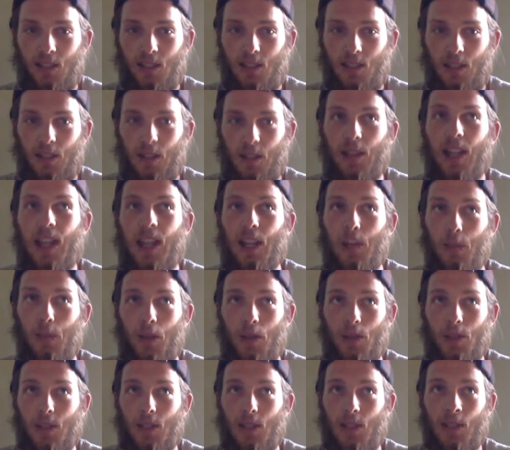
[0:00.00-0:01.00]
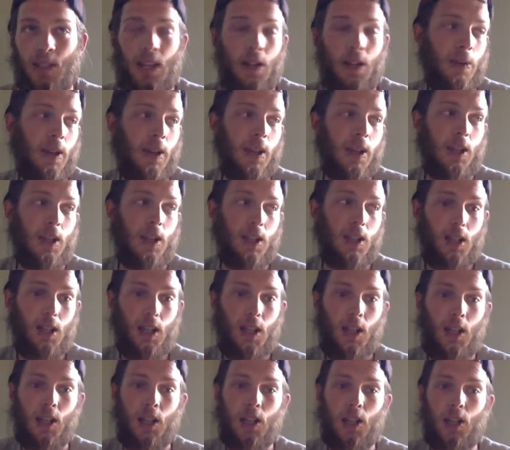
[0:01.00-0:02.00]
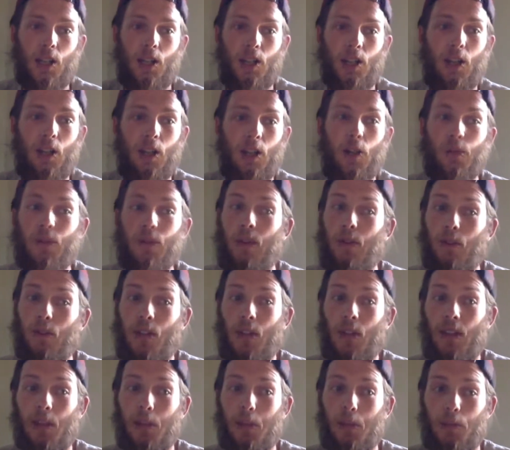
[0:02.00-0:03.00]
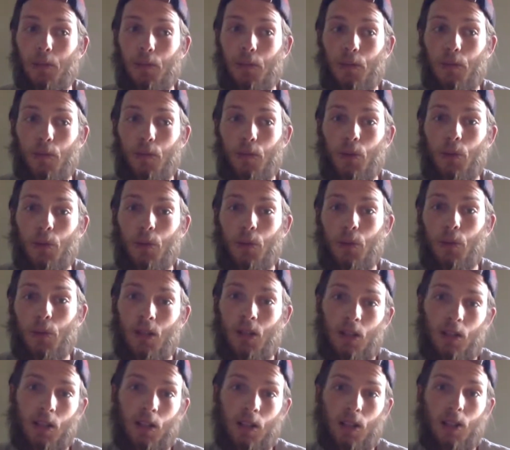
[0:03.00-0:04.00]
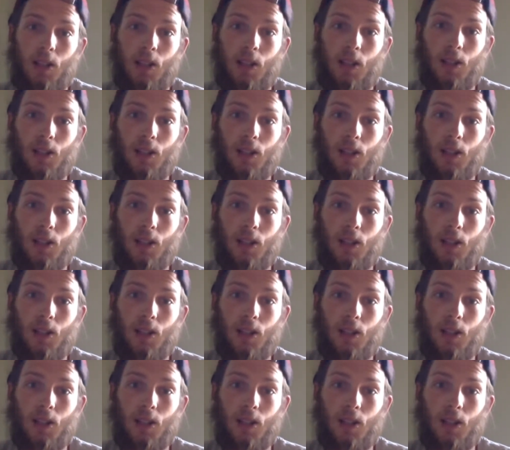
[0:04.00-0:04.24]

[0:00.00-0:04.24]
but he wrote it in that way, and I've never done that before. And it's